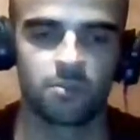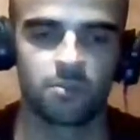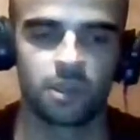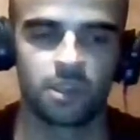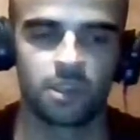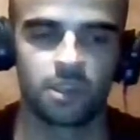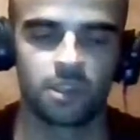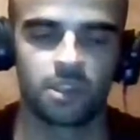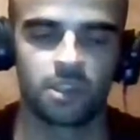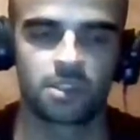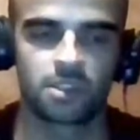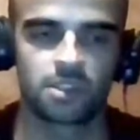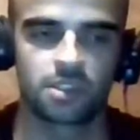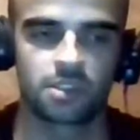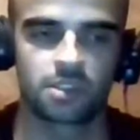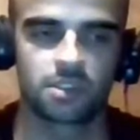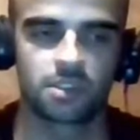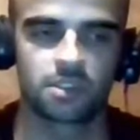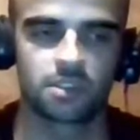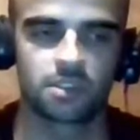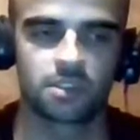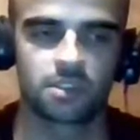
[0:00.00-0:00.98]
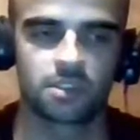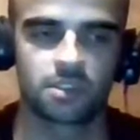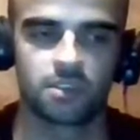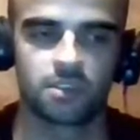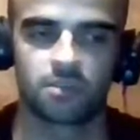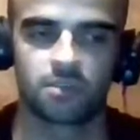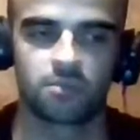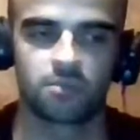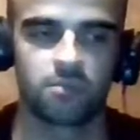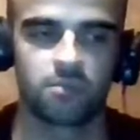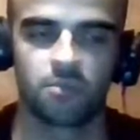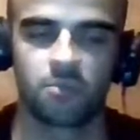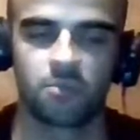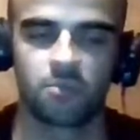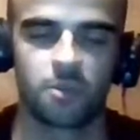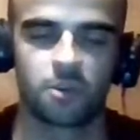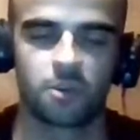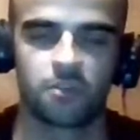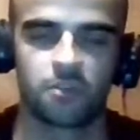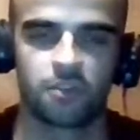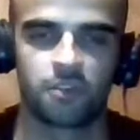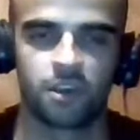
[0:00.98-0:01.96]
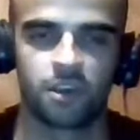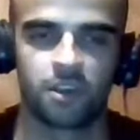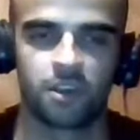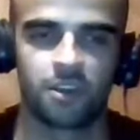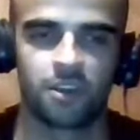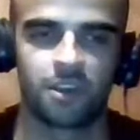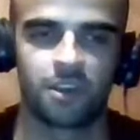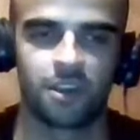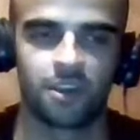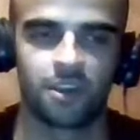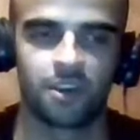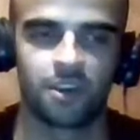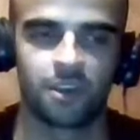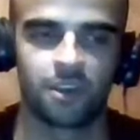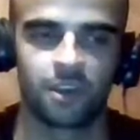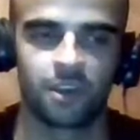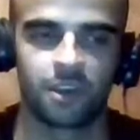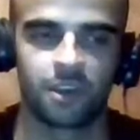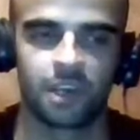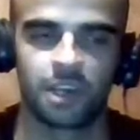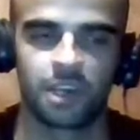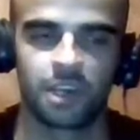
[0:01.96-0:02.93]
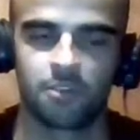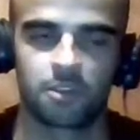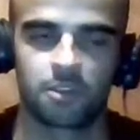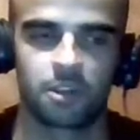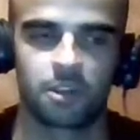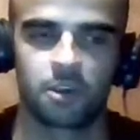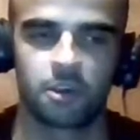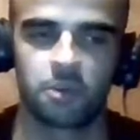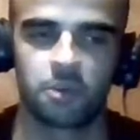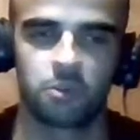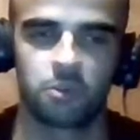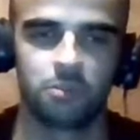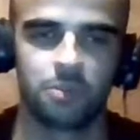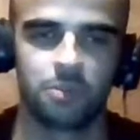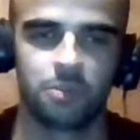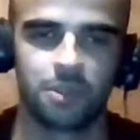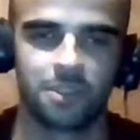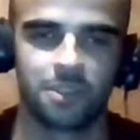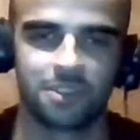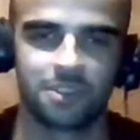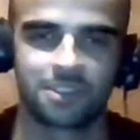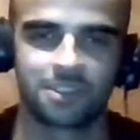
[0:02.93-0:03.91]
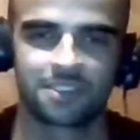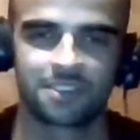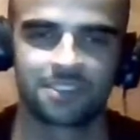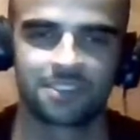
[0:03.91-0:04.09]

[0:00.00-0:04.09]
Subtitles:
but it's more fun than I ever thought it would be.